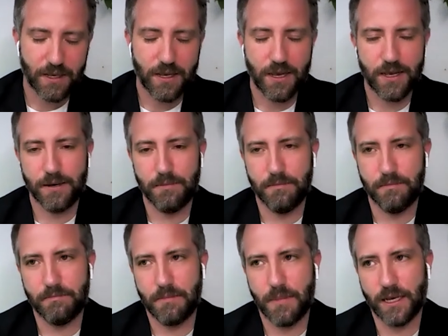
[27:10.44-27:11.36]

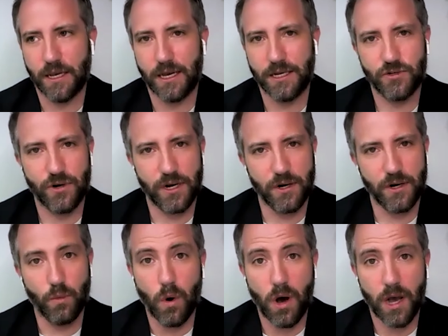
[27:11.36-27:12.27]
I try
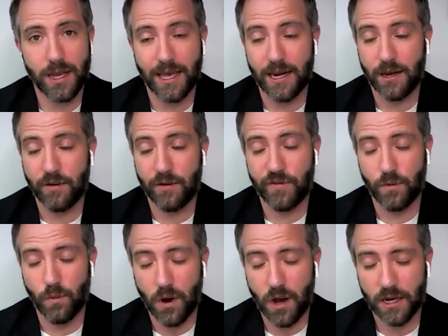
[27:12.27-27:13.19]
to get out for
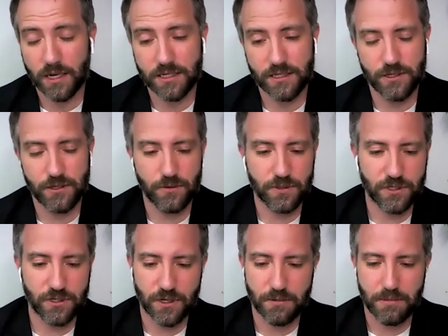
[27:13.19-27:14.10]
walks, do a
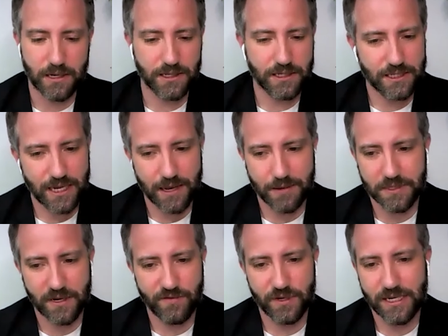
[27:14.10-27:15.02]
certain amount of steps
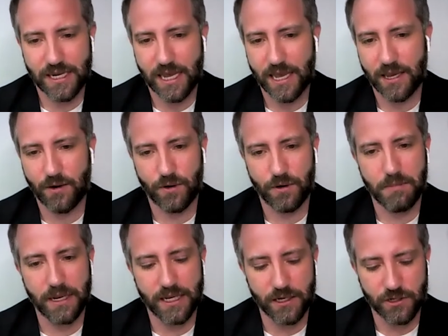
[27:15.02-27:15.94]
every day, or
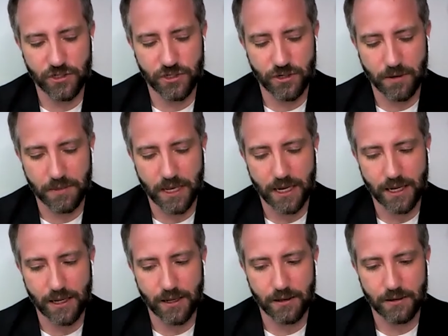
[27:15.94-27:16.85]
making sure I'm
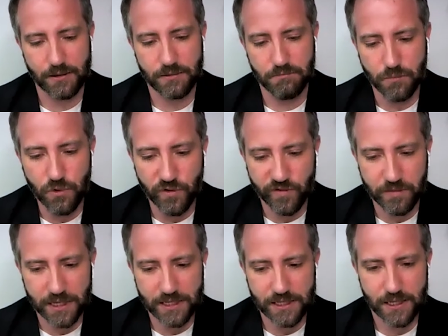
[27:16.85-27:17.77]
getting
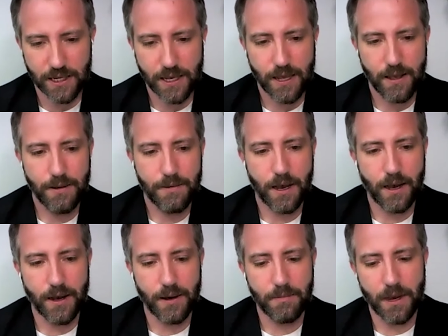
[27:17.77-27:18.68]
movement.
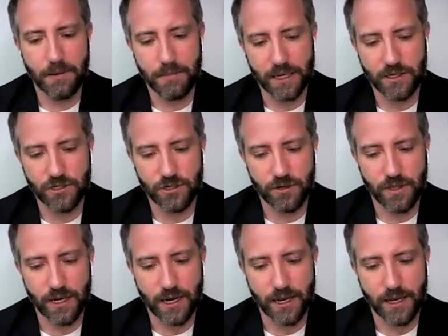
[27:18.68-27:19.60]
I make sure
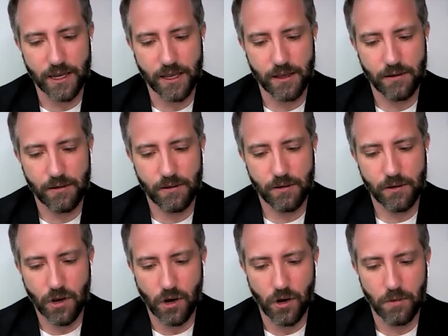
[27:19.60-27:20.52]
that I
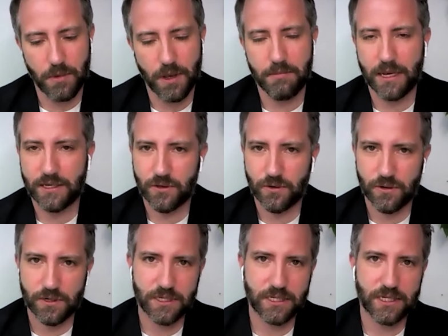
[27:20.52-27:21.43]
call my
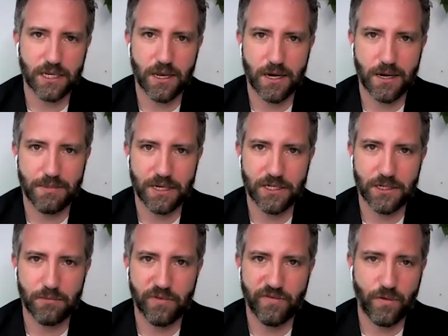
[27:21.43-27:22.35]
mentors, as I kind of mentioned
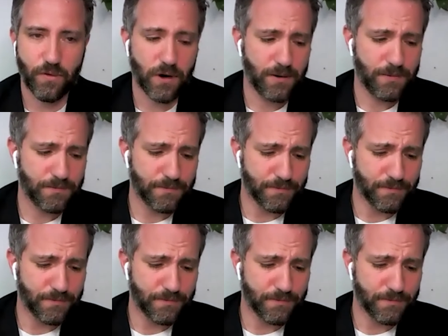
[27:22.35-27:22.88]
before.